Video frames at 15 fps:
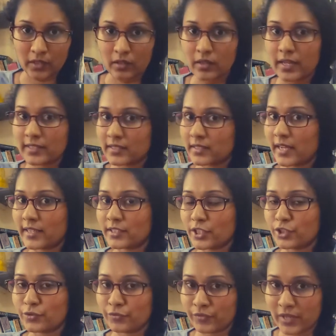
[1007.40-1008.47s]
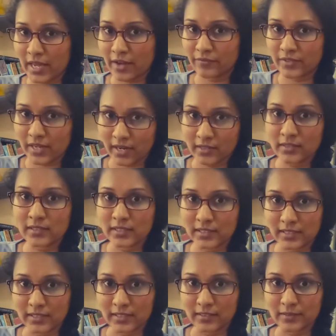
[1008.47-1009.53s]
exercises we have done
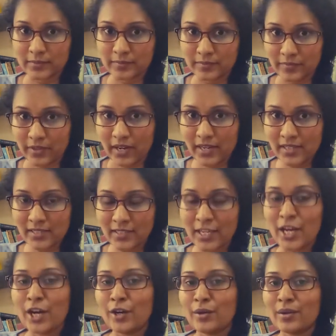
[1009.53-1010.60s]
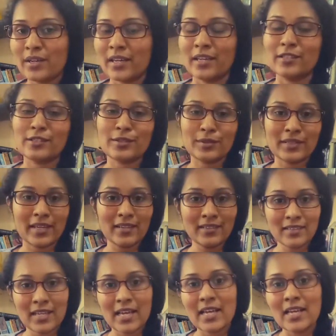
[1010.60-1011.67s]
earlier, right? Okay, so
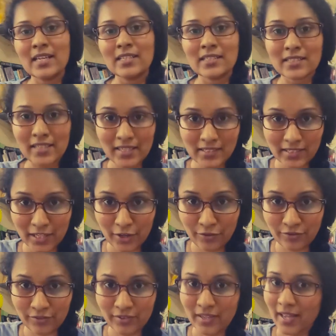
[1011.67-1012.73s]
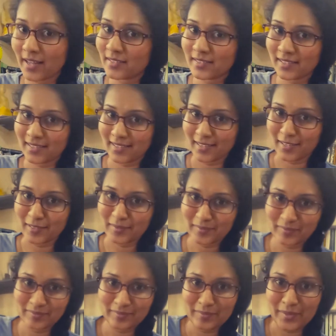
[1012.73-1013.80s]
then stay safe and take care.
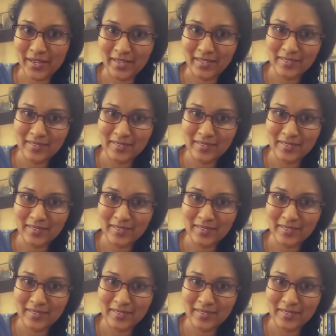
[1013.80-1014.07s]
Bye.